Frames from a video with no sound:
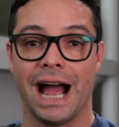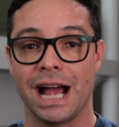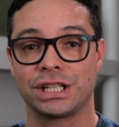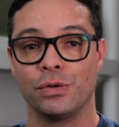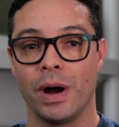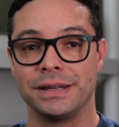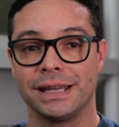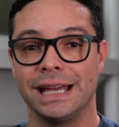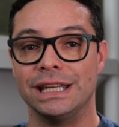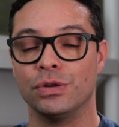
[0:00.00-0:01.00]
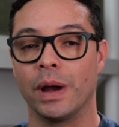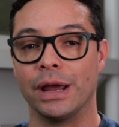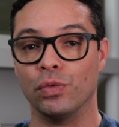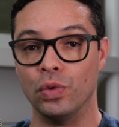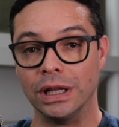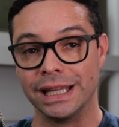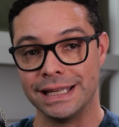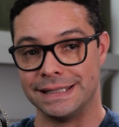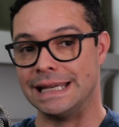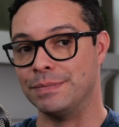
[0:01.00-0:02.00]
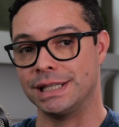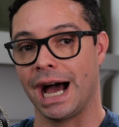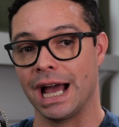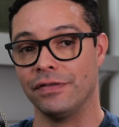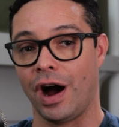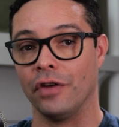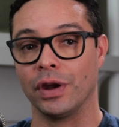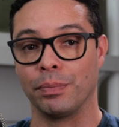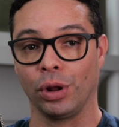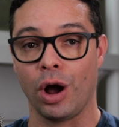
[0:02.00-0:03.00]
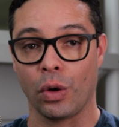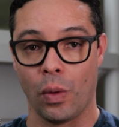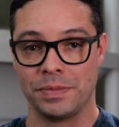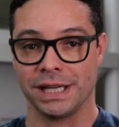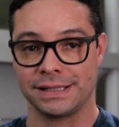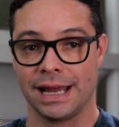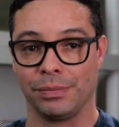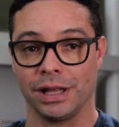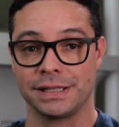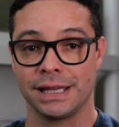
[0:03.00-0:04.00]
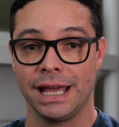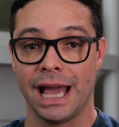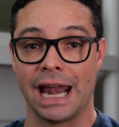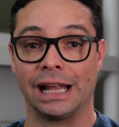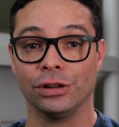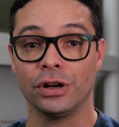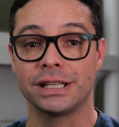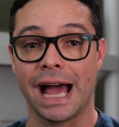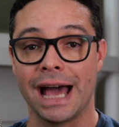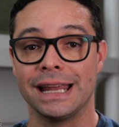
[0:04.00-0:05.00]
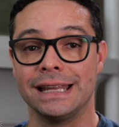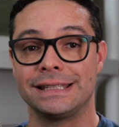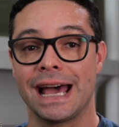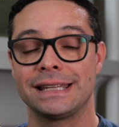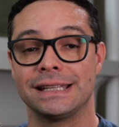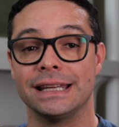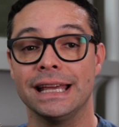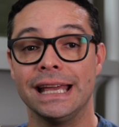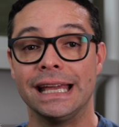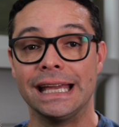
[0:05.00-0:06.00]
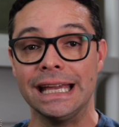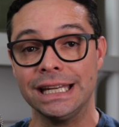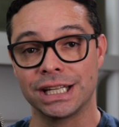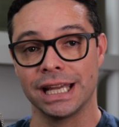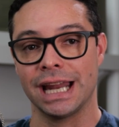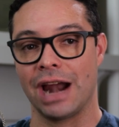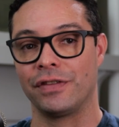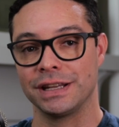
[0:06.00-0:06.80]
actually went into a really deep dive on their blog website templates, and I looked at and tested each and every